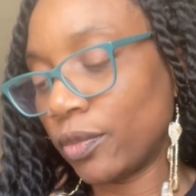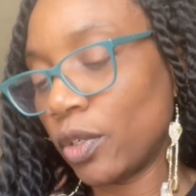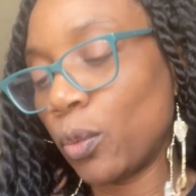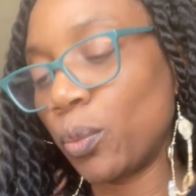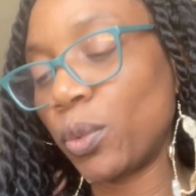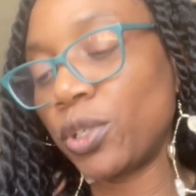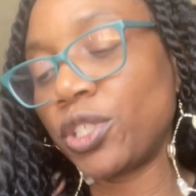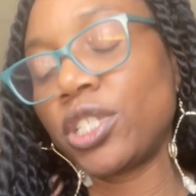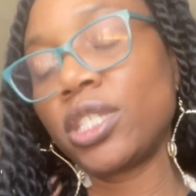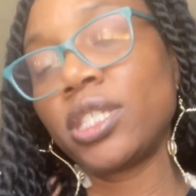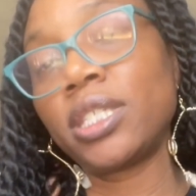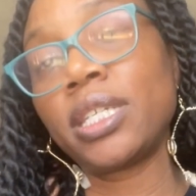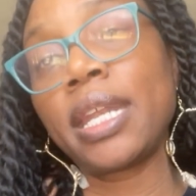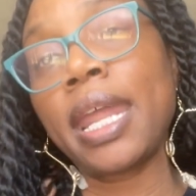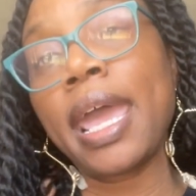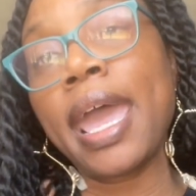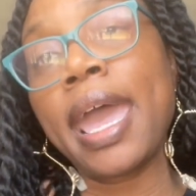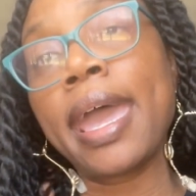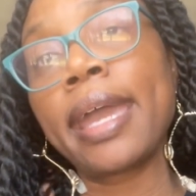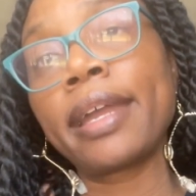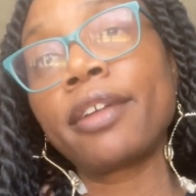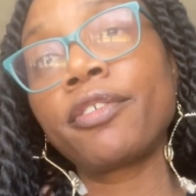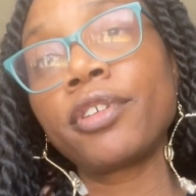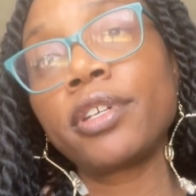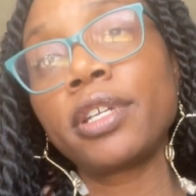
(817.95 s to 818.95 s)
which is an
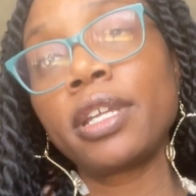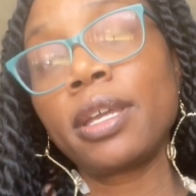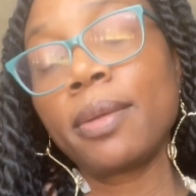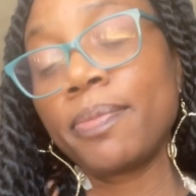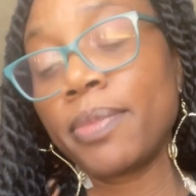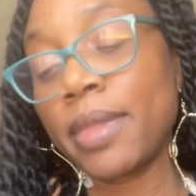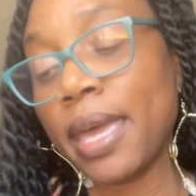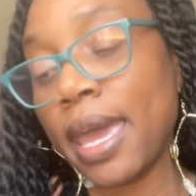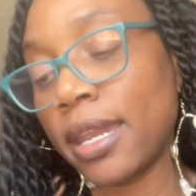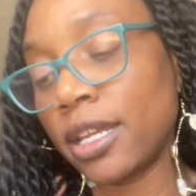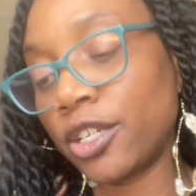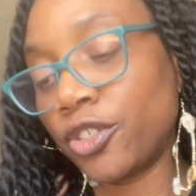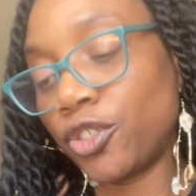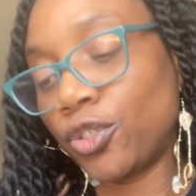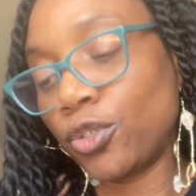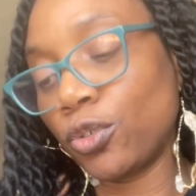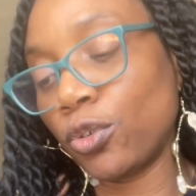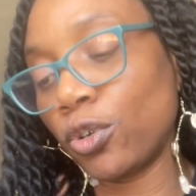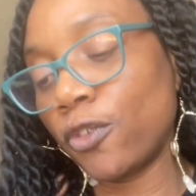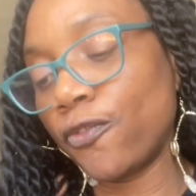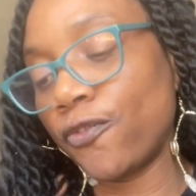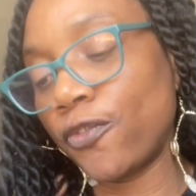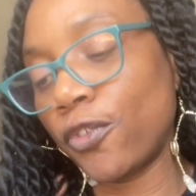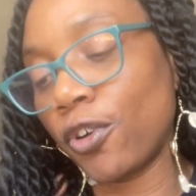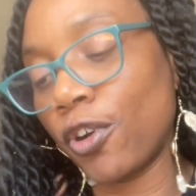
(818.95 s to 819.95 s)
acronym that is
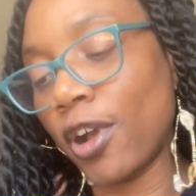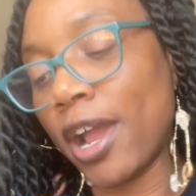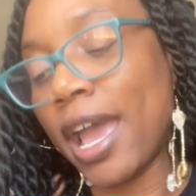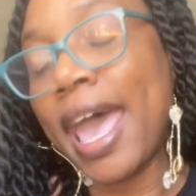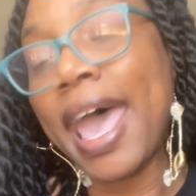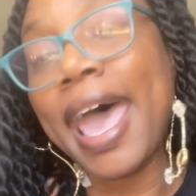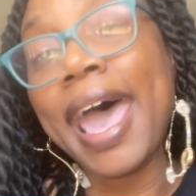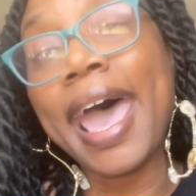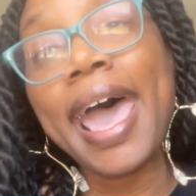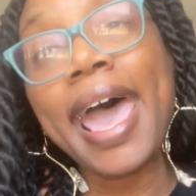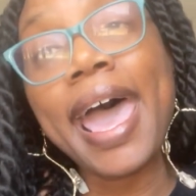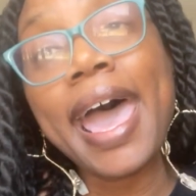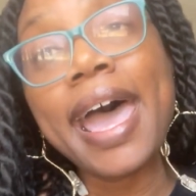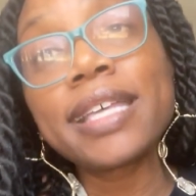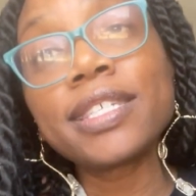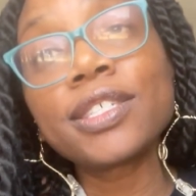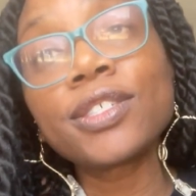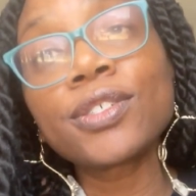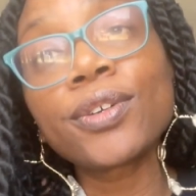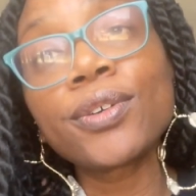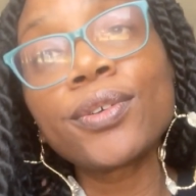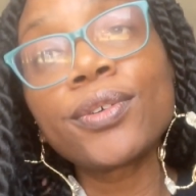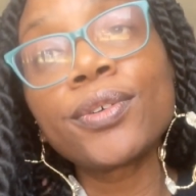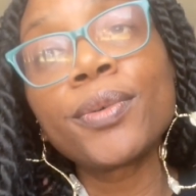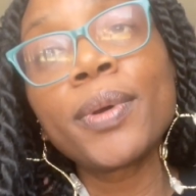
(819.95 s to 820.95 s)
short for
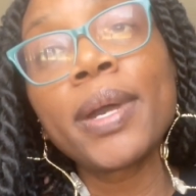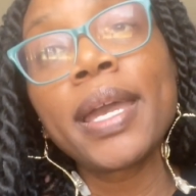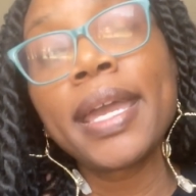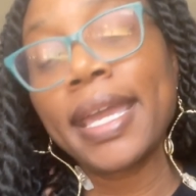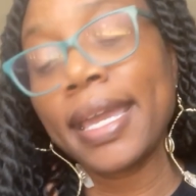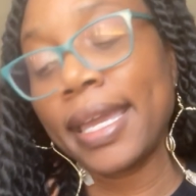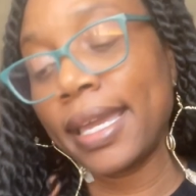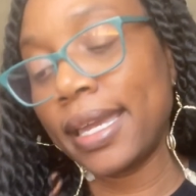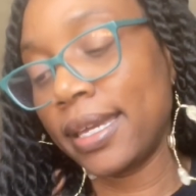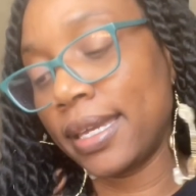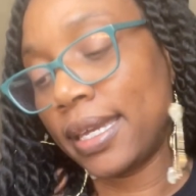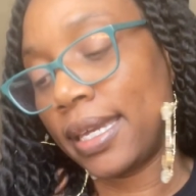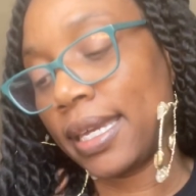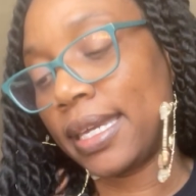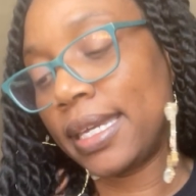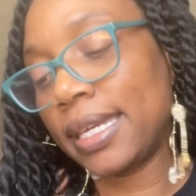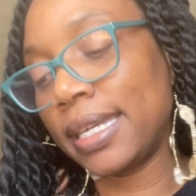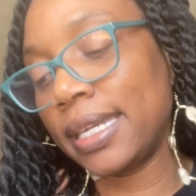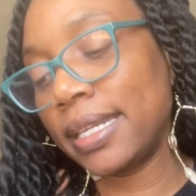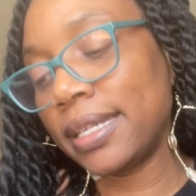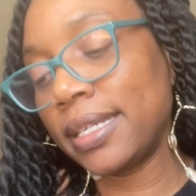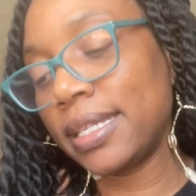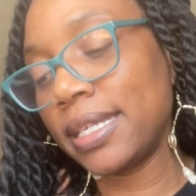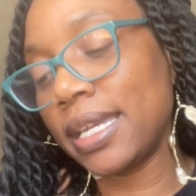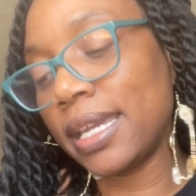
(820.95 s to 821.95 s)
Haskell
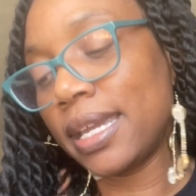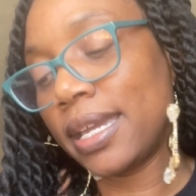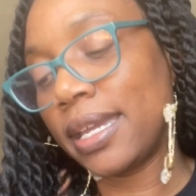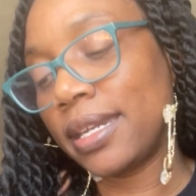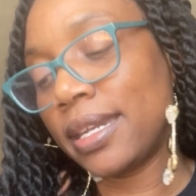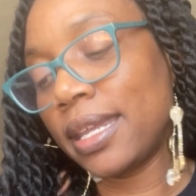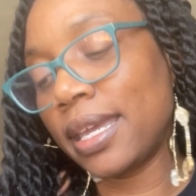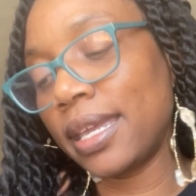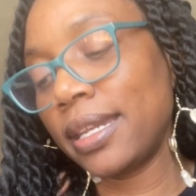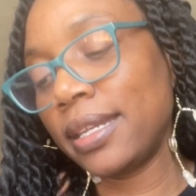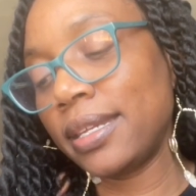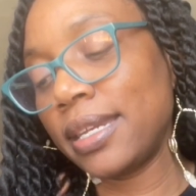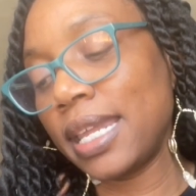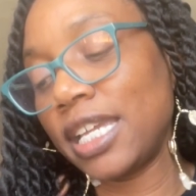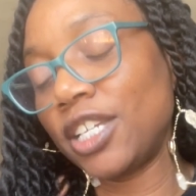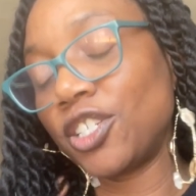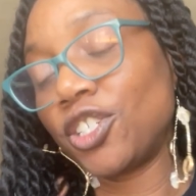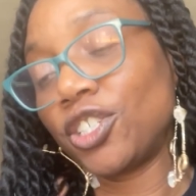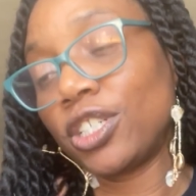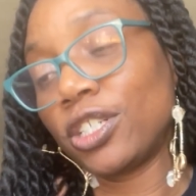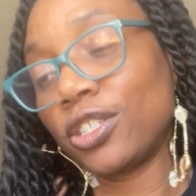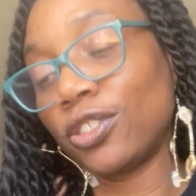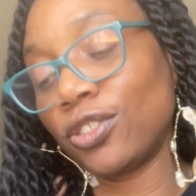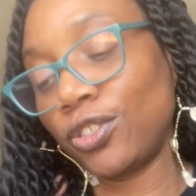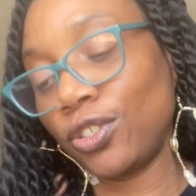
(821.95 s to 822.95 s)
Indian
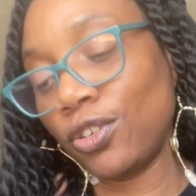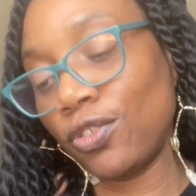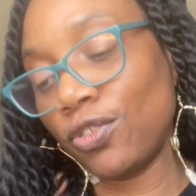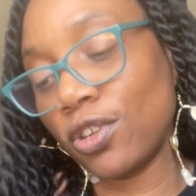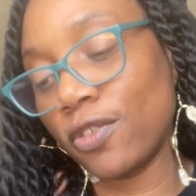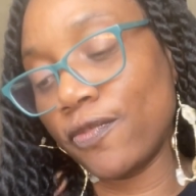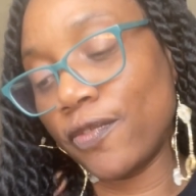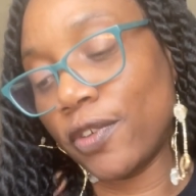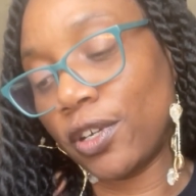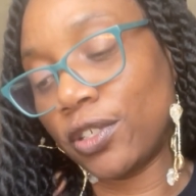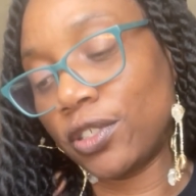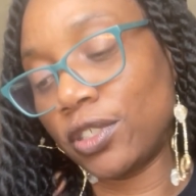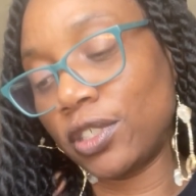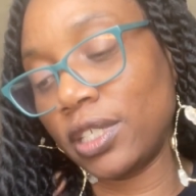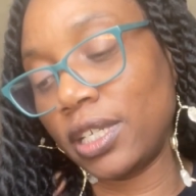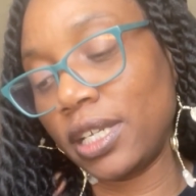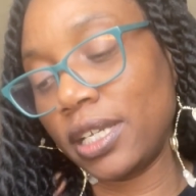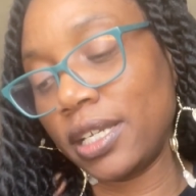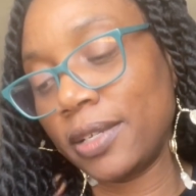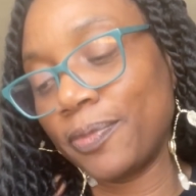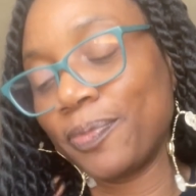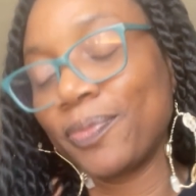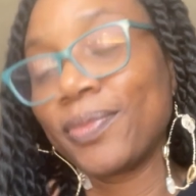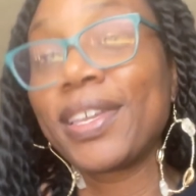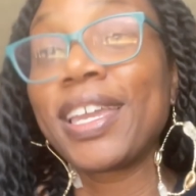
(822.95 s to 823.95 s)
Nations
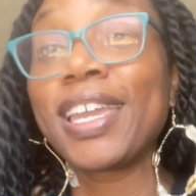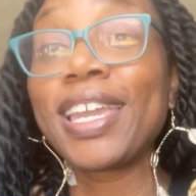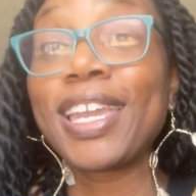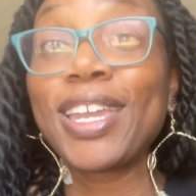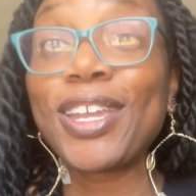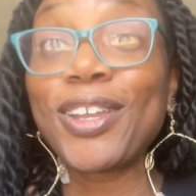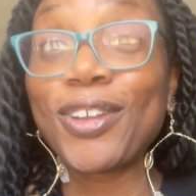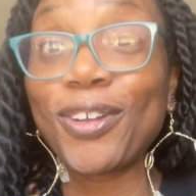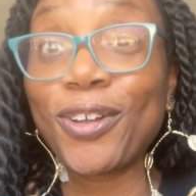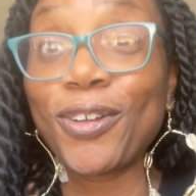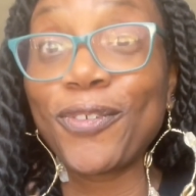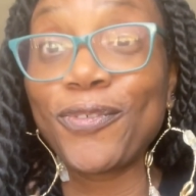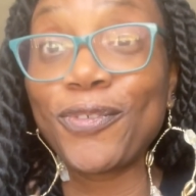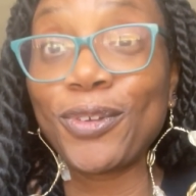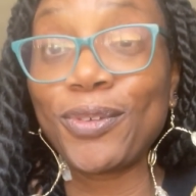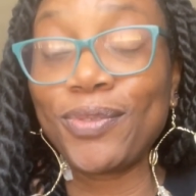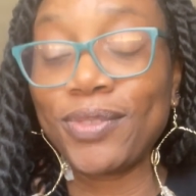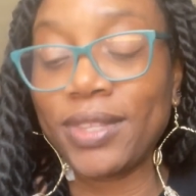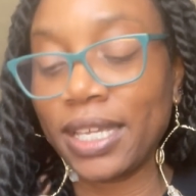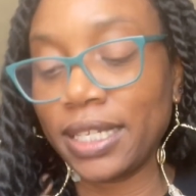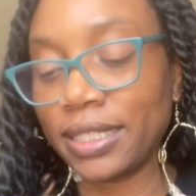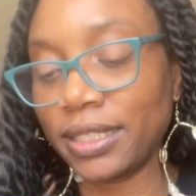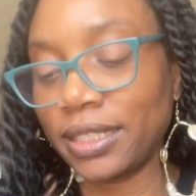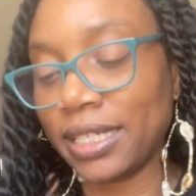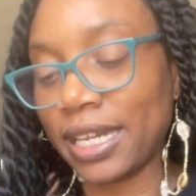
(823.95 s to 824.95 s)
University. Here are a few
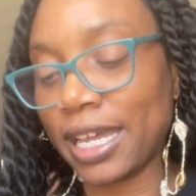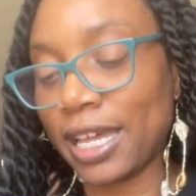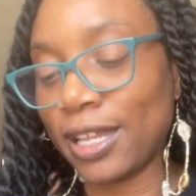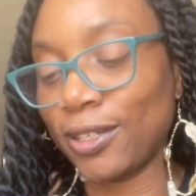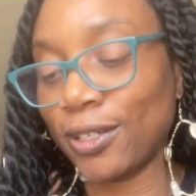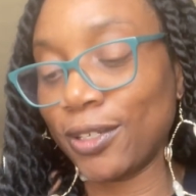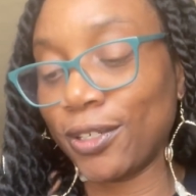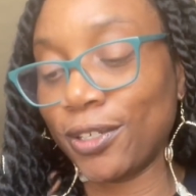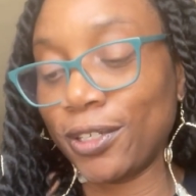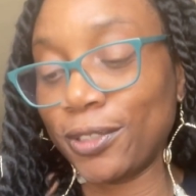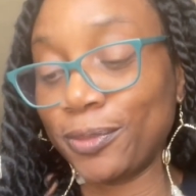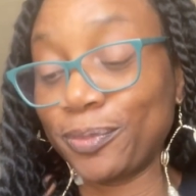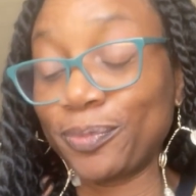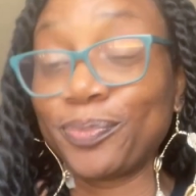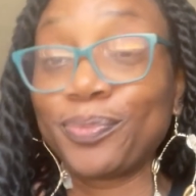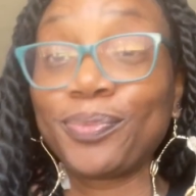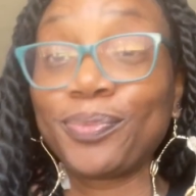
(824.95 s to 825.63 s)
things that I learned.